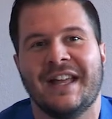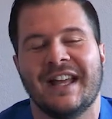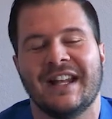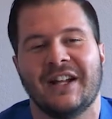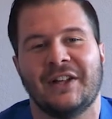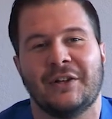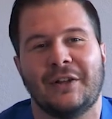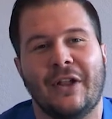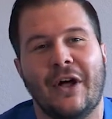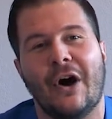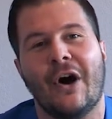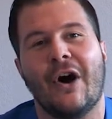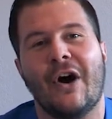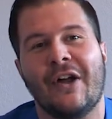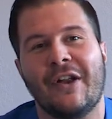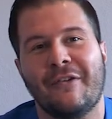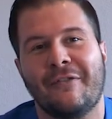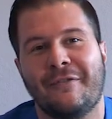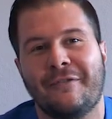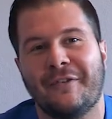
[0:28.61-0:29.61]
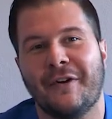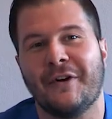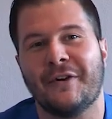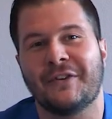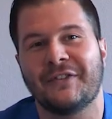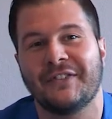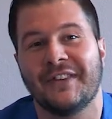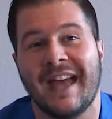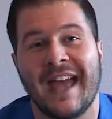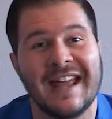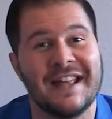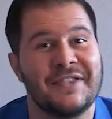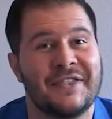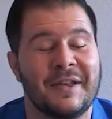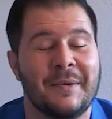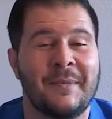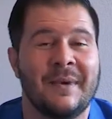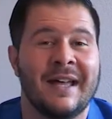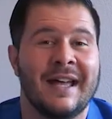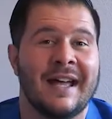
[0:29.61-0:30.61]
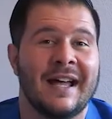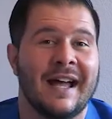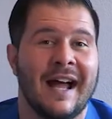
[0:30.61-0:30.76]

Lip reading: And a lot of folks hate them.